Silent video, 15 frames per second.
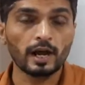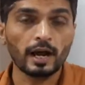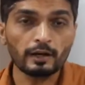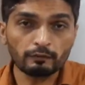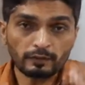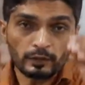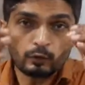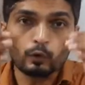
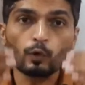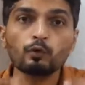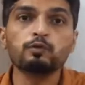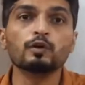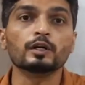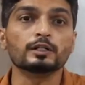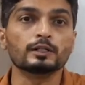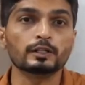And we go
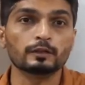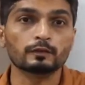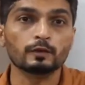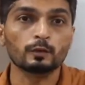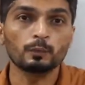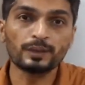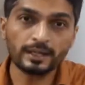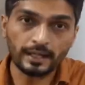further.
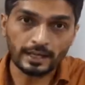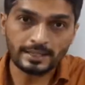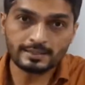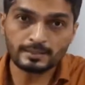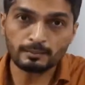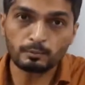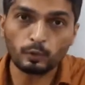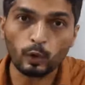We write
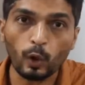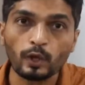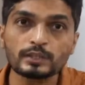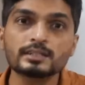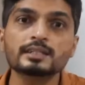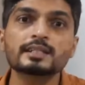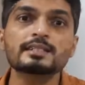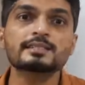some
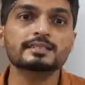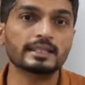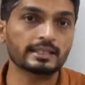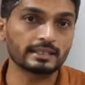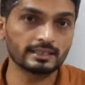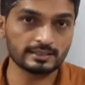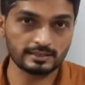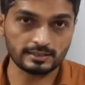logical
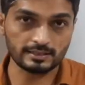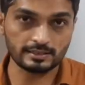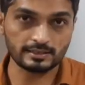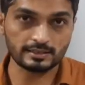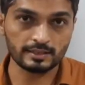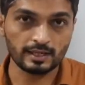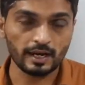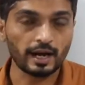
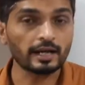sentences.